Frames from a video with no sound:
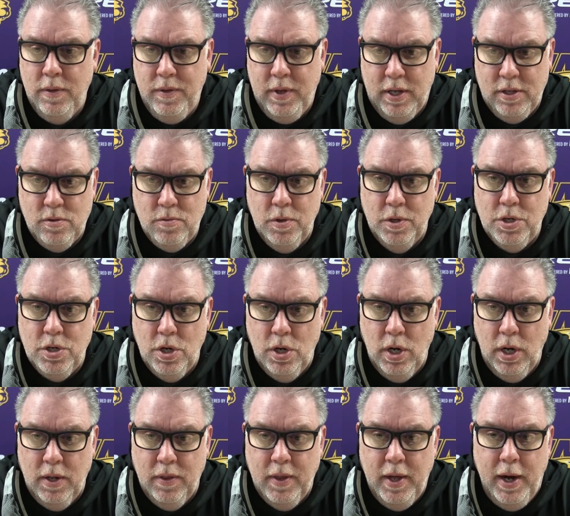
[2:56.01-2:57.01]
that's
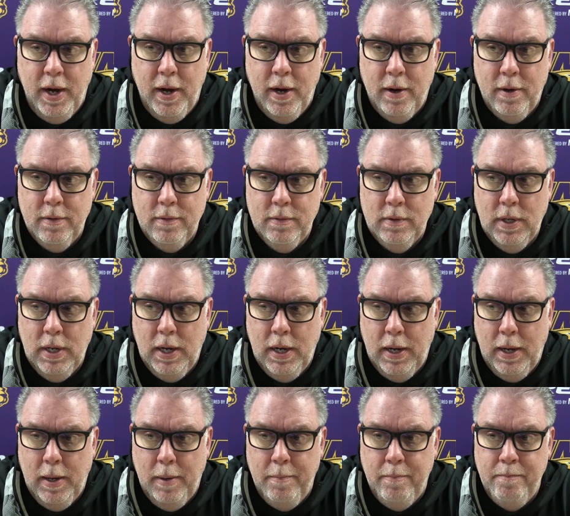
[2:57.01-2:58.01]
returning there.
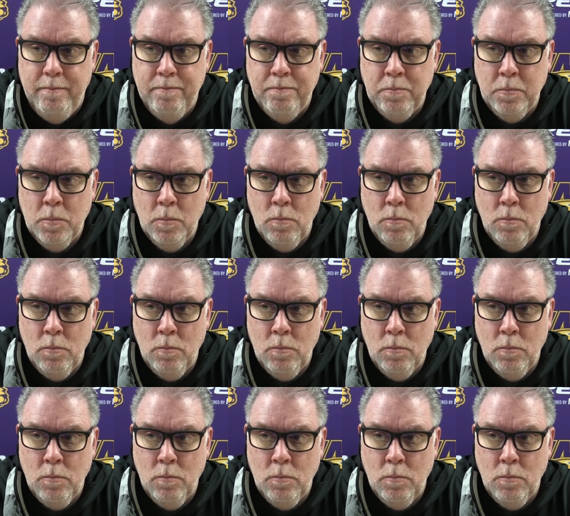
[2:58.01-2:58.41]
Um,